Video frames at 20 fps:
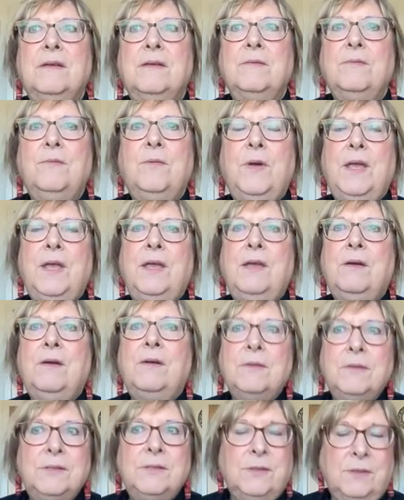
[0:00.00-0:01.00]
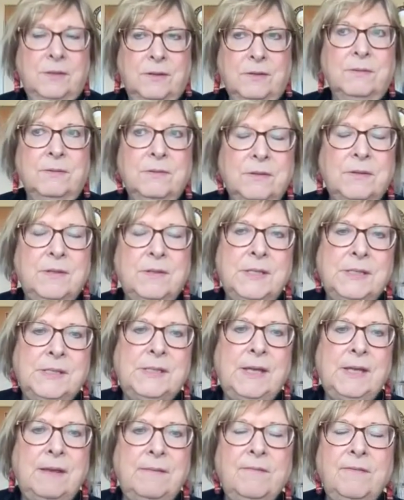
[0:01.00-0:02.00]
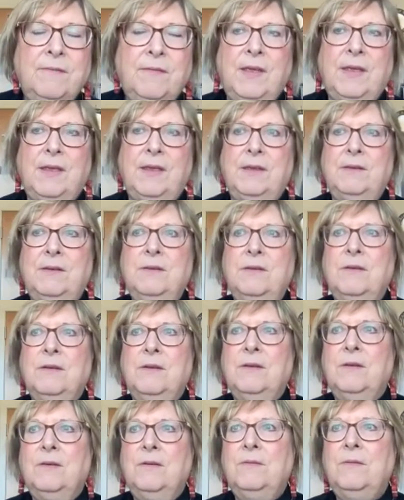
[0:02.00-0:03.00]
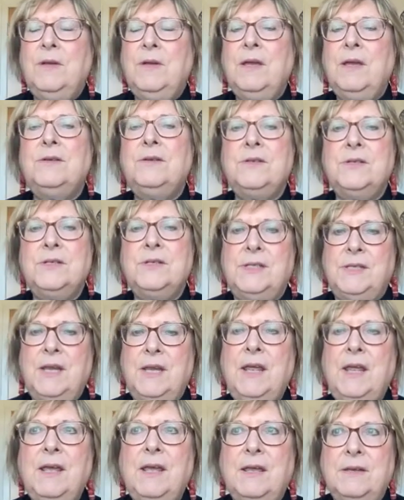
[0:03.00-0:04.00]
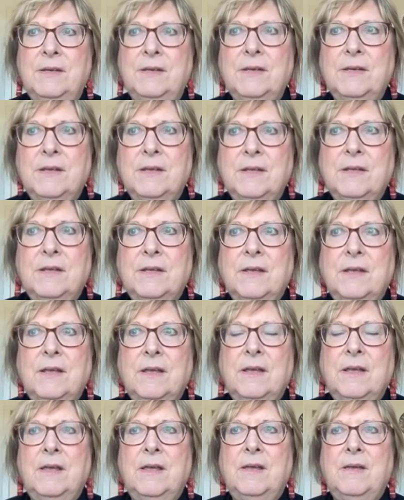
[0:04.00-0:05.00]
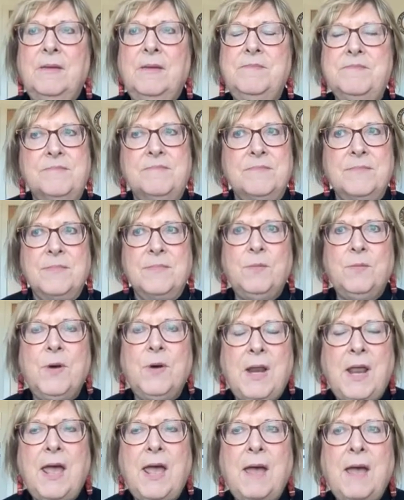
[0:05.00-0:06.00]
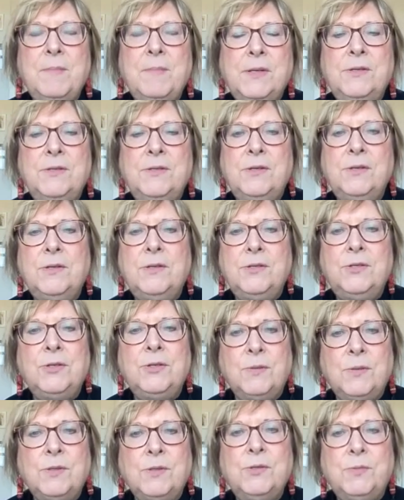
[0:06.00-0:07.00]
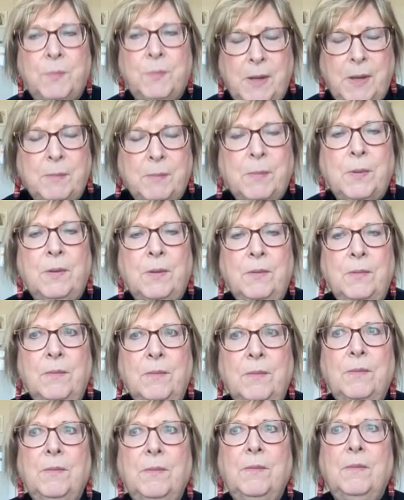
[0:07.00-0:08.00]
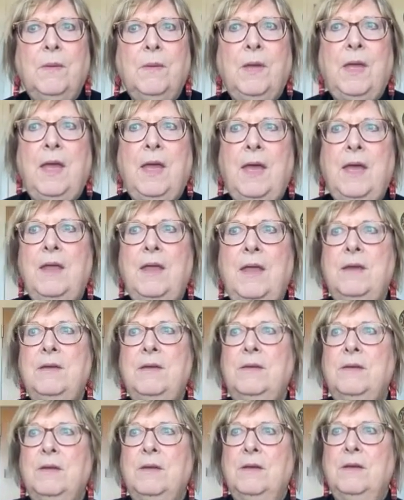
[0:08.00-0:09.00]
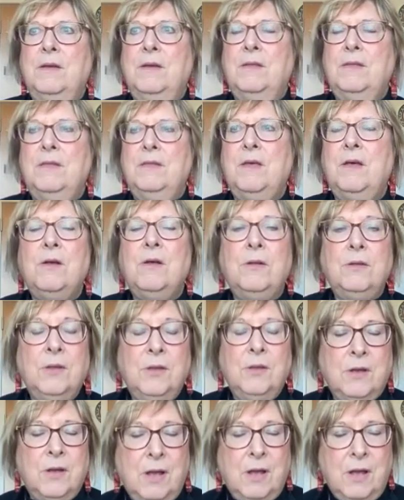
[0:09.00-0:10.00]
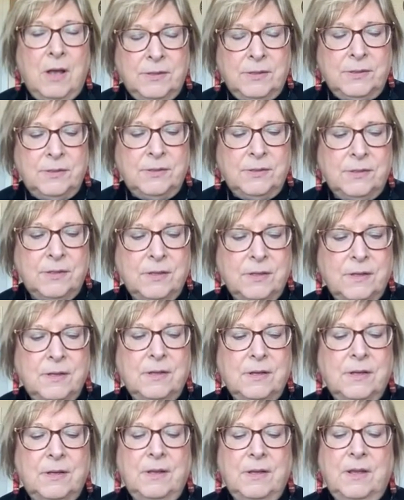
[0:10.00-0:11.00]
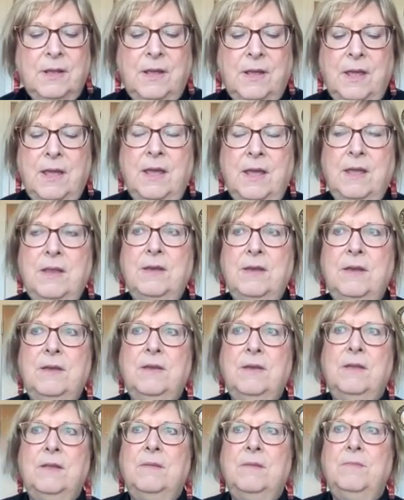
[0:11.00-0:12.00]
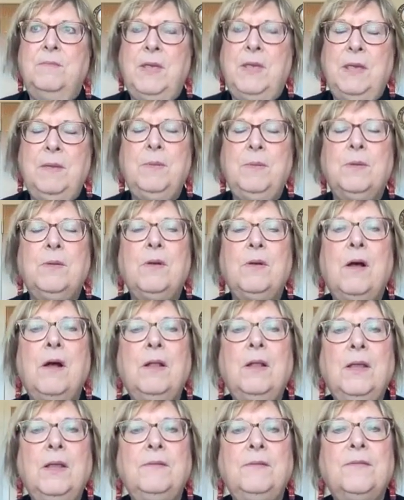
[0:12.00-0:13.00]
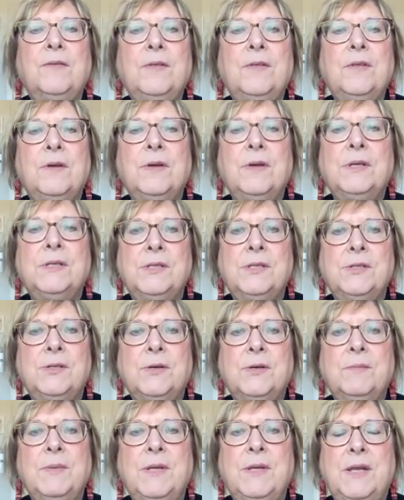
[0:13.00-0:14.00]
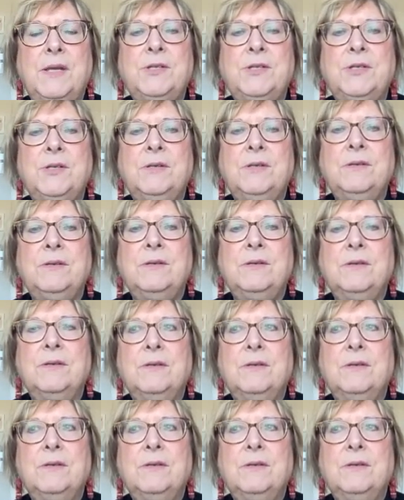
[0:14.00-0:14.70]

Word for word: we also, in the same vein, we understand um, what happened to the Jewish people and the Holocaust and people calling for their extermination.